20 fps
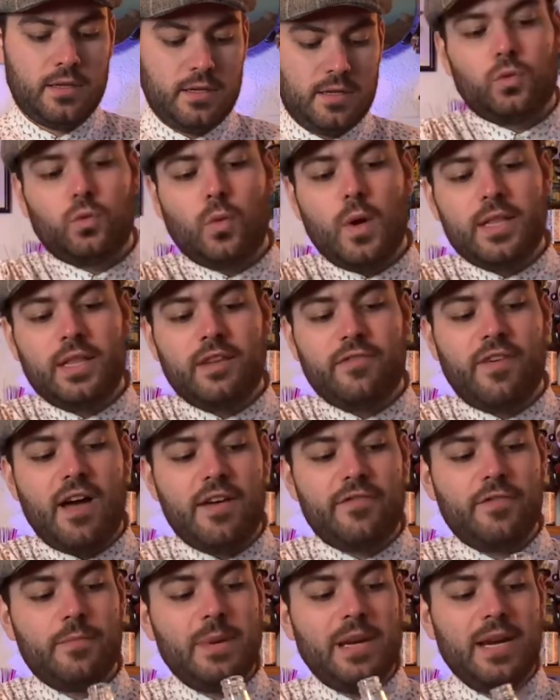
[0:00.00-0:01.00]

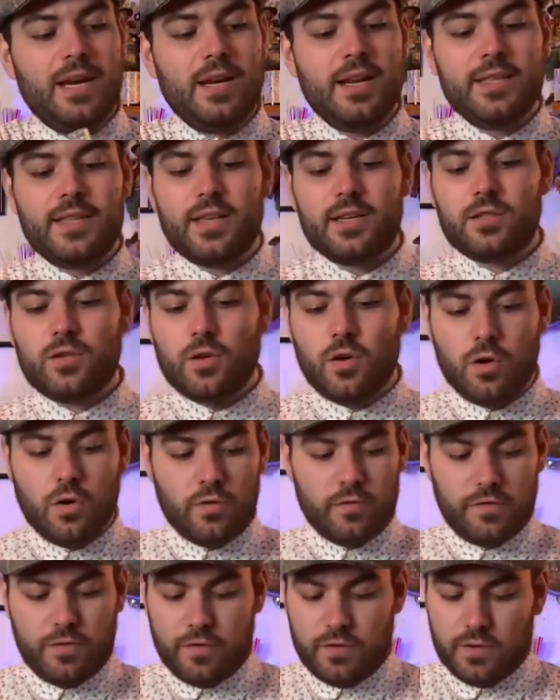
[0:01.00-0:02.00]
twenty-five milliliters
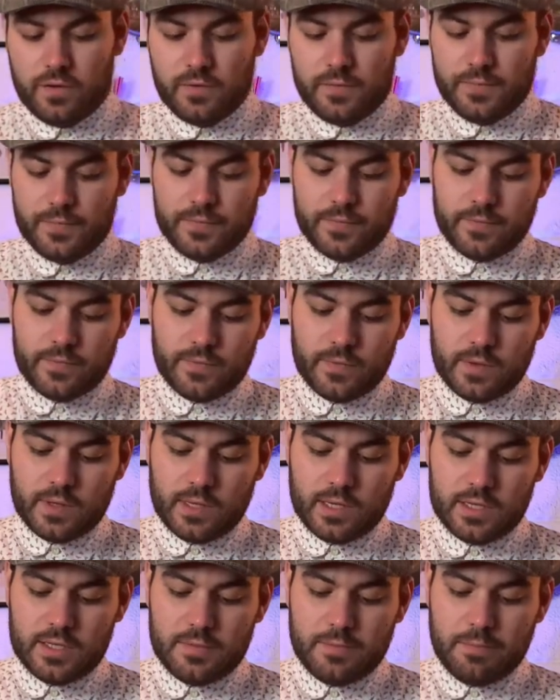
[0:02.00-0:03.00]
of
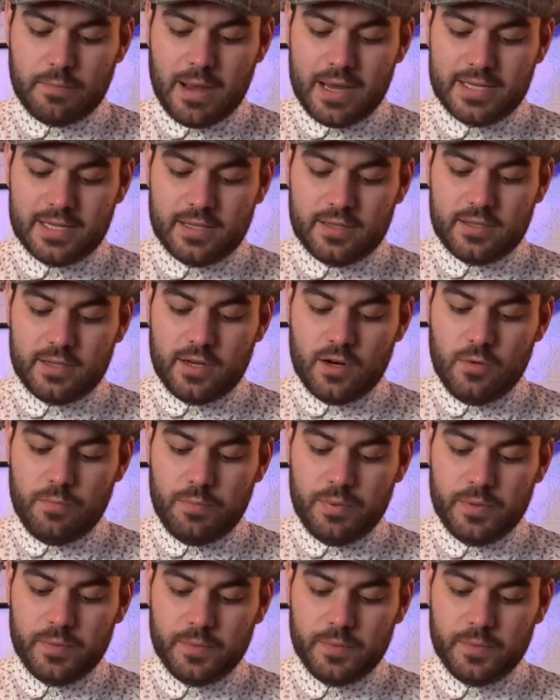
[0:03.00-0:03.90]
spiced syrup,